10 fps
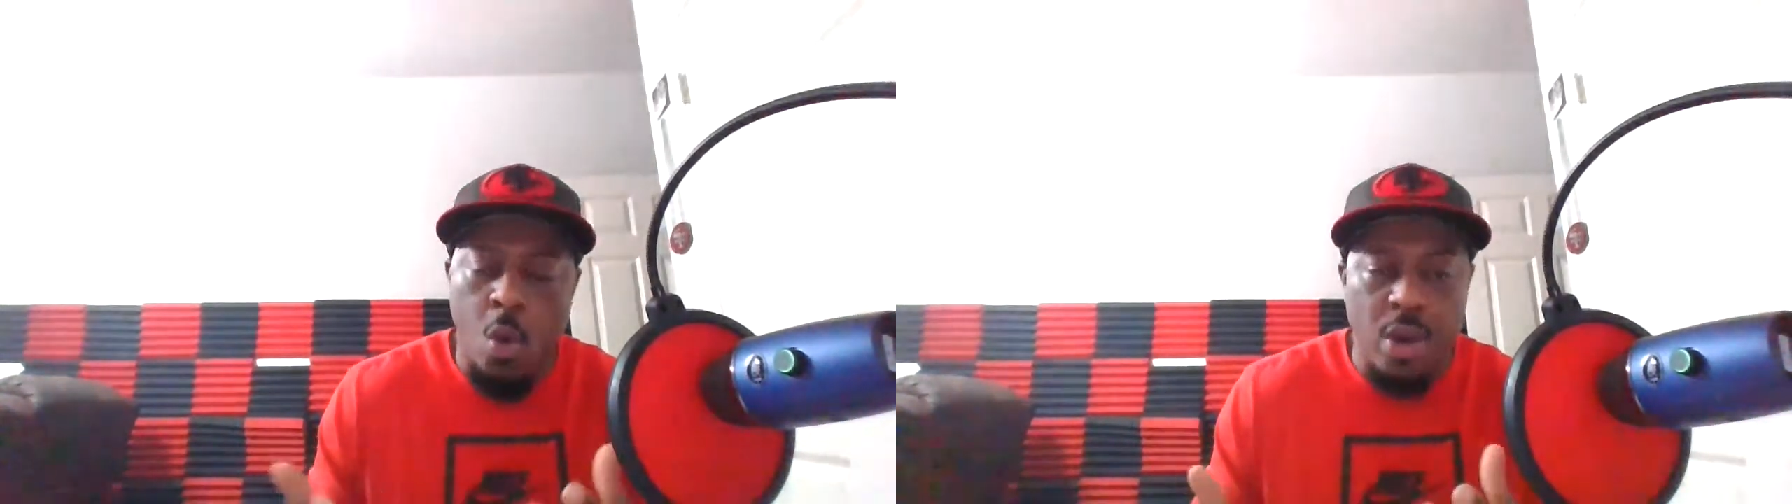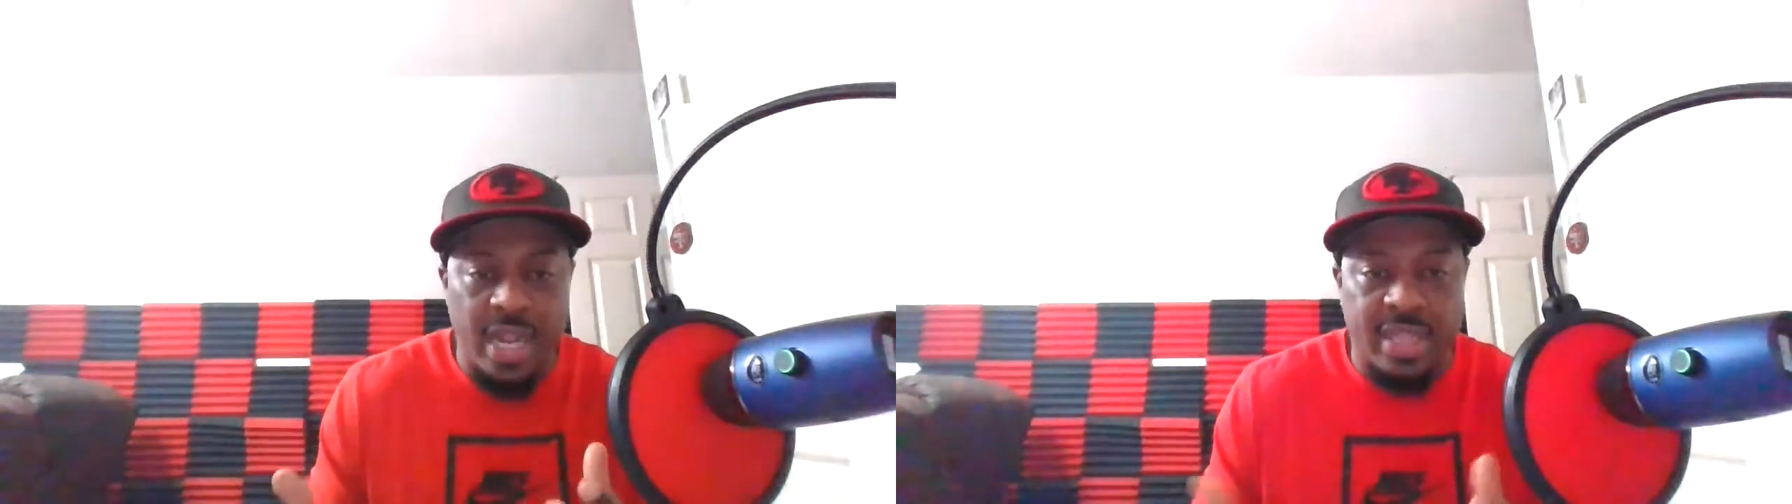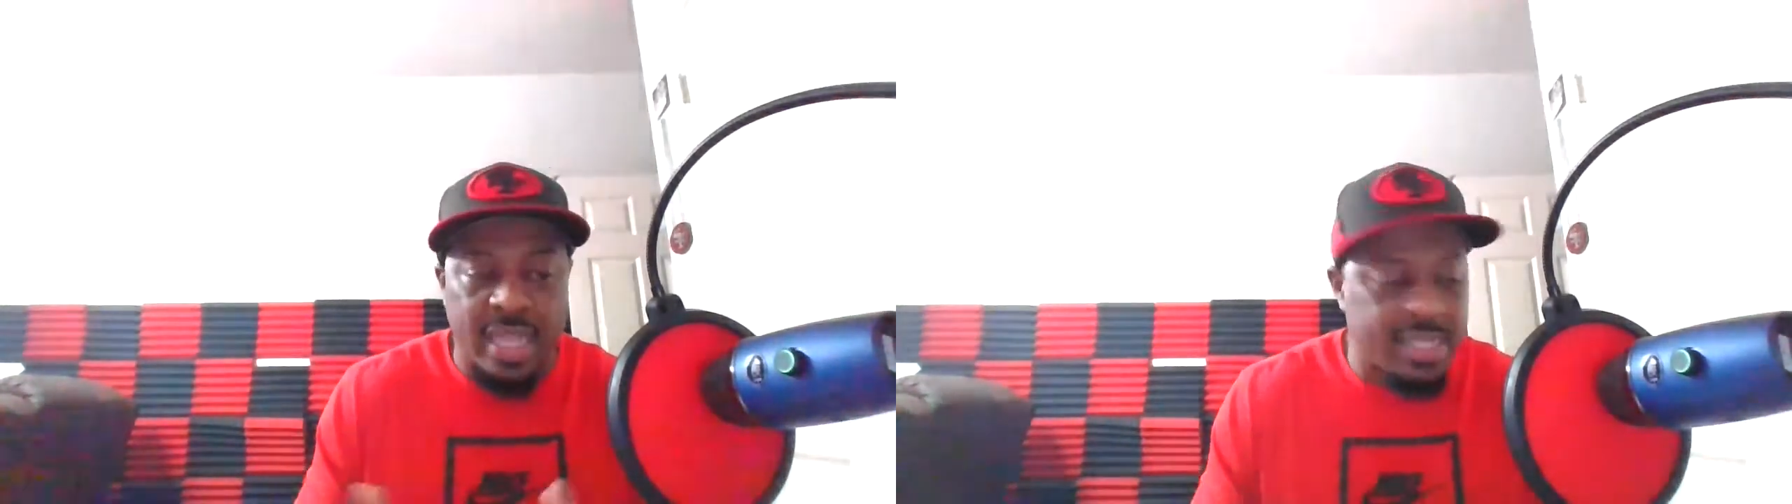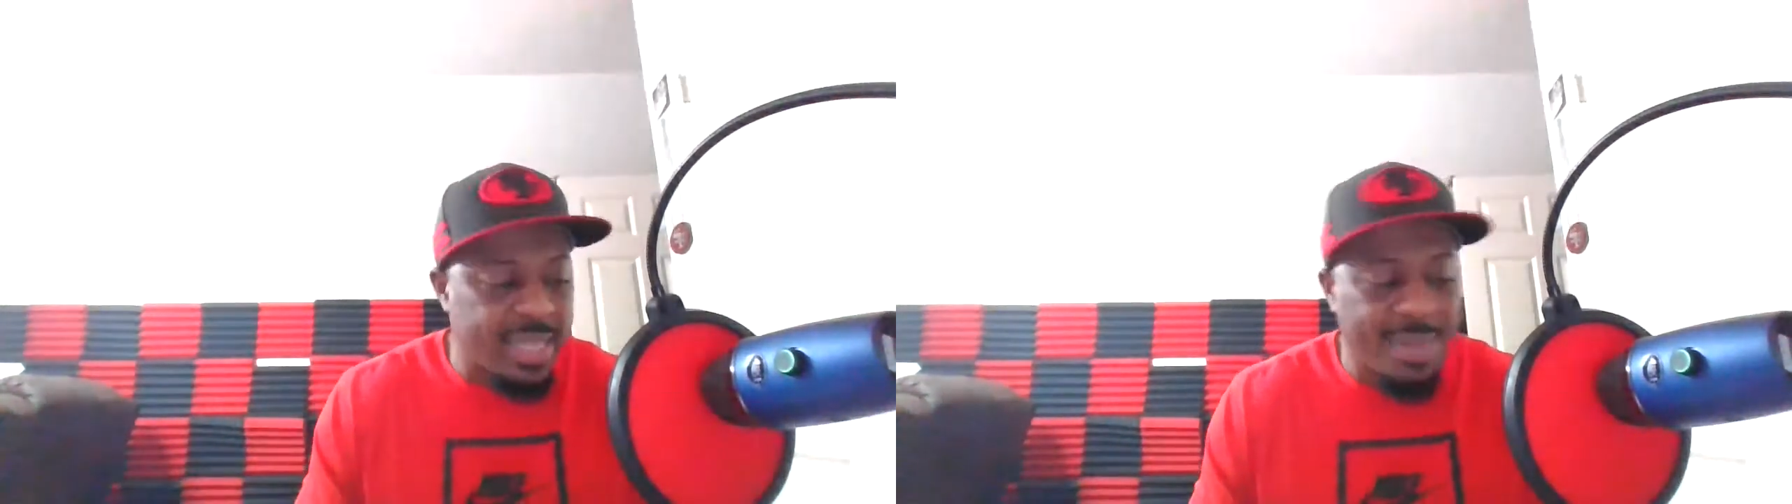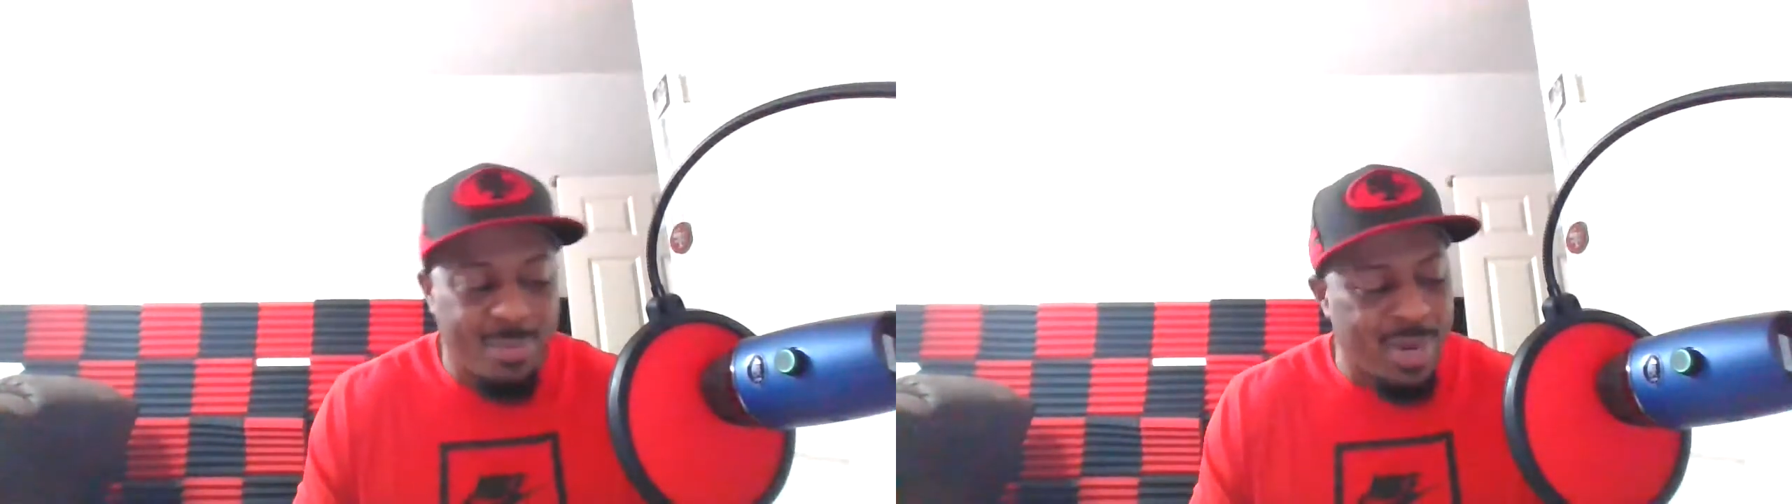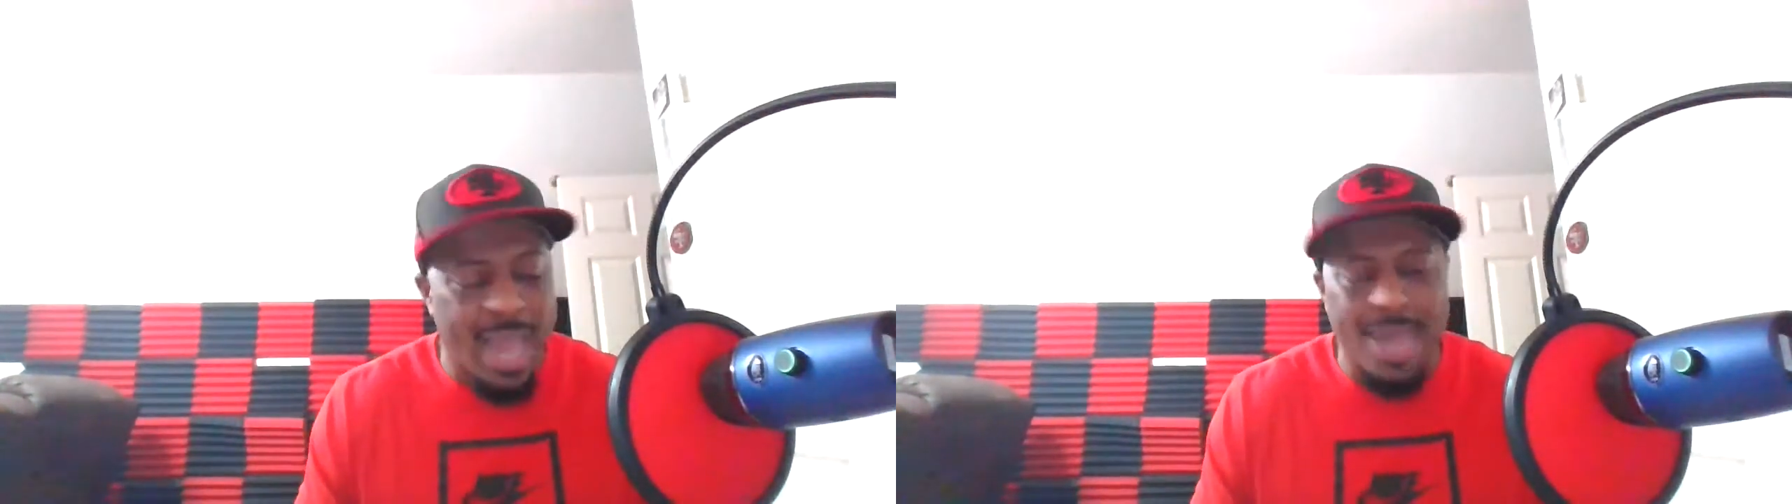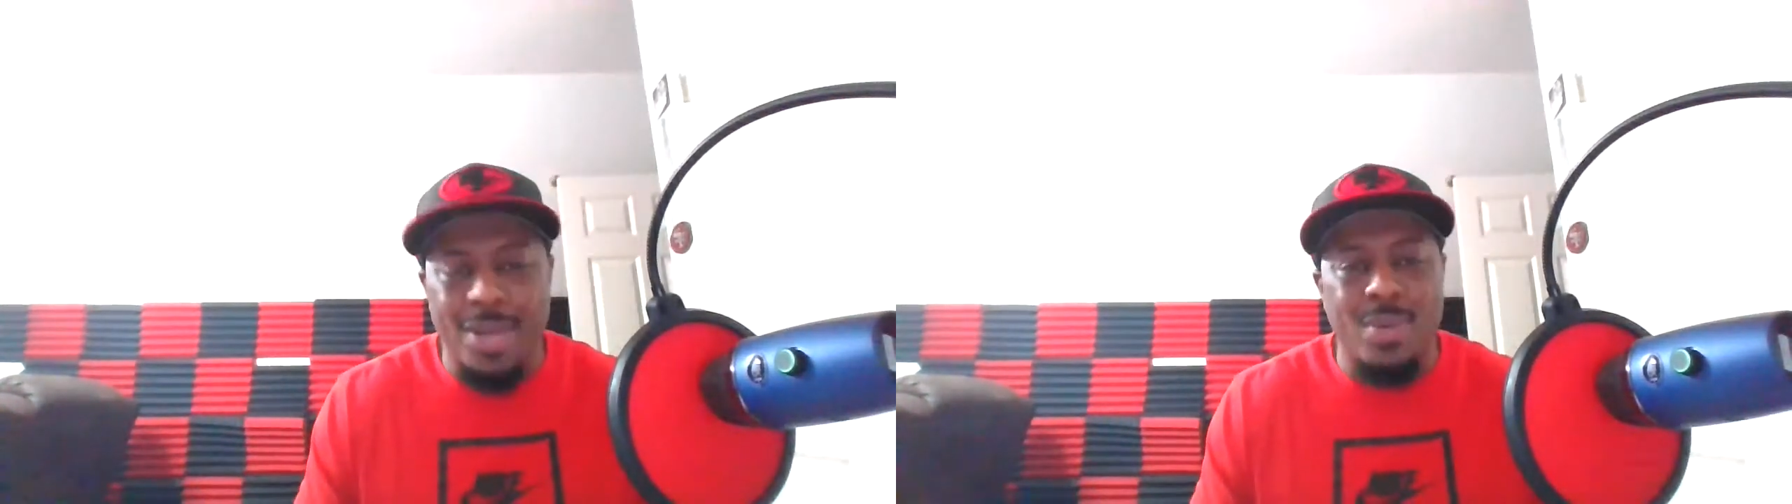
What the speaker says: Or did they say, we're not